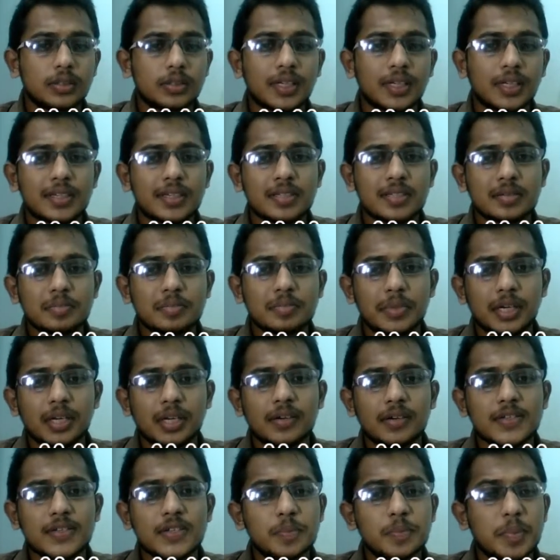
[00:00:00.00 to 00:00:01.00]
That is the meaning
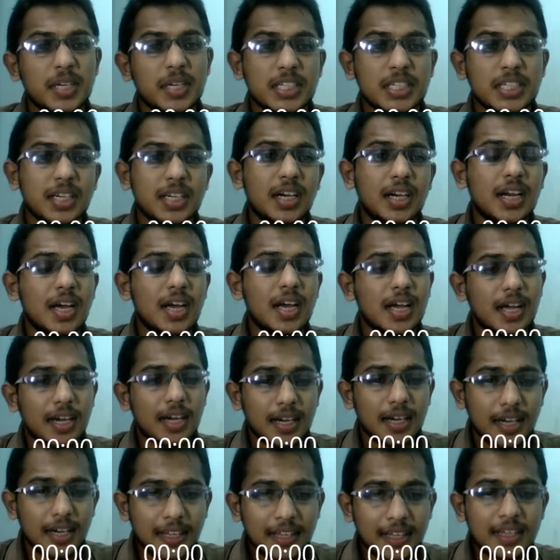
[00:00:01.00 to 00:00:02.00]
of special
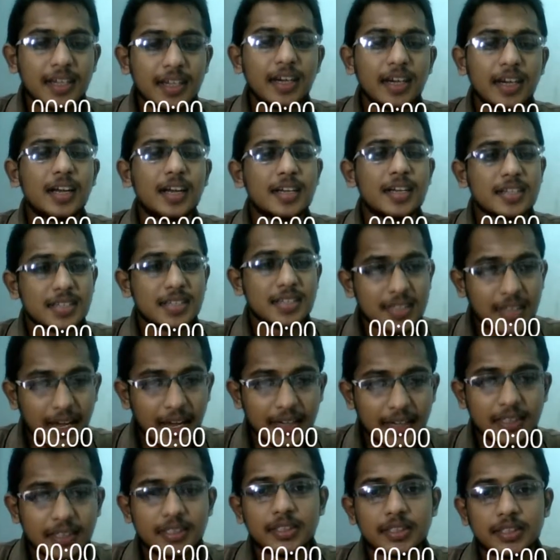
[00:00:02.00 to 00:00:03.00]
legal
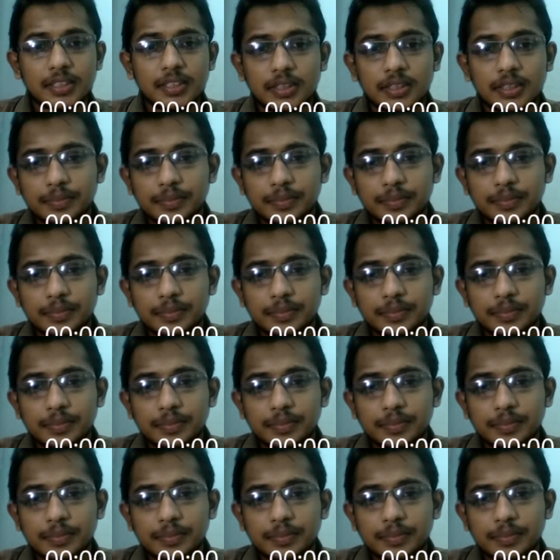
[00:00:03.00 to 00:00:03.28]
sanctity.